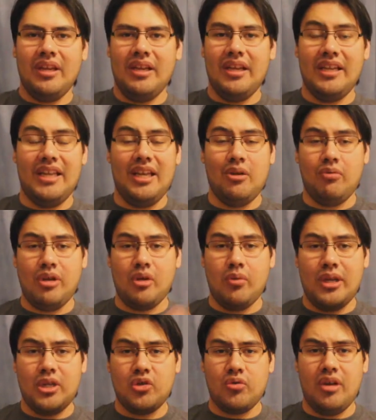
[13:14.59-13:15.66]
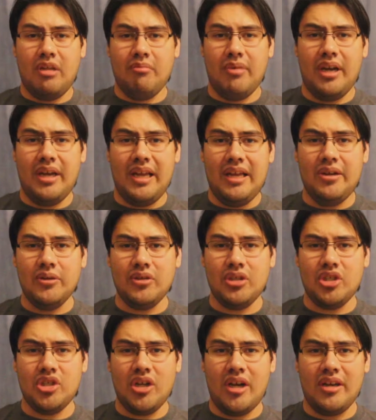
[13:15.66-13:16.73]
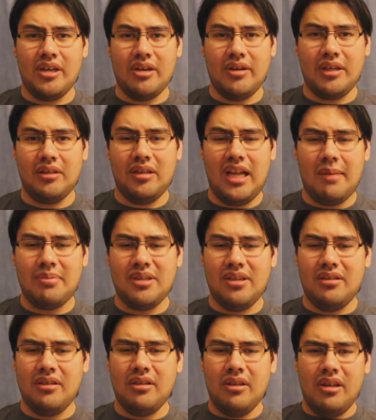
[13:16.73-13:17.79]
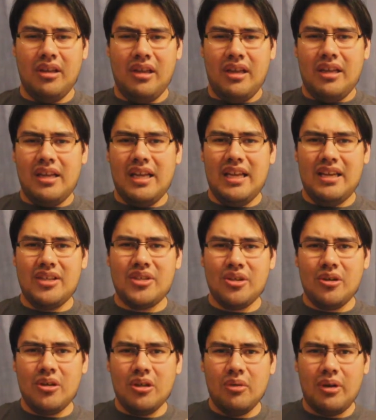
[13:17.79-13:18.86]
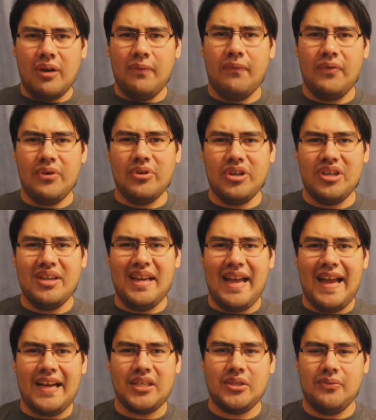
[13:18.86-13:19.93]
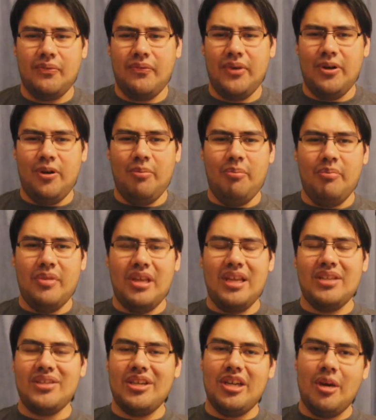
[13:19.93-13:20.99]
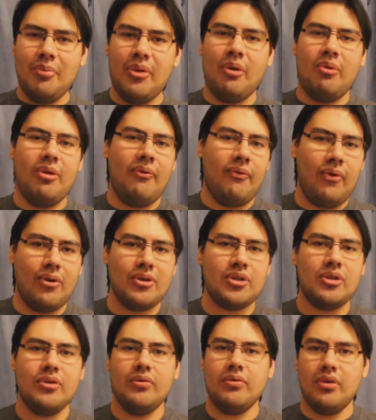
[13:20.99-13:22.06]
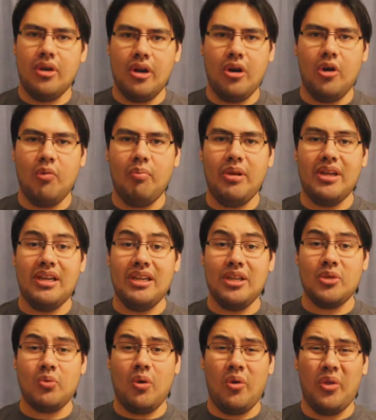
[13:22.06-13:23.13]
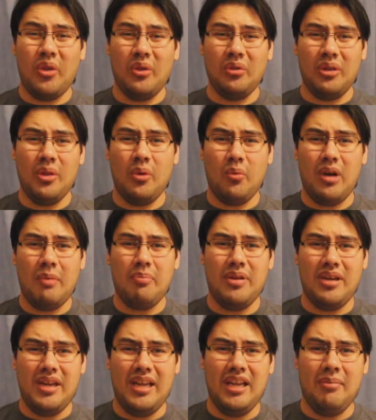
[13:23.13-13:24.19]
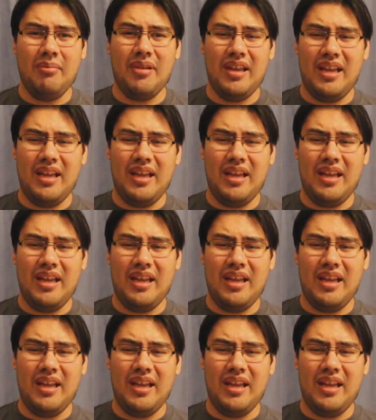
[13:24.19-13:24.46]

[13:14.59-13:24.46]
Again, Runaway Train by Elton John and Eric Clapton. And it's an all-around feel-good action film. Is it up there with the first two? No, but it is worthy the Lethal Weapon name.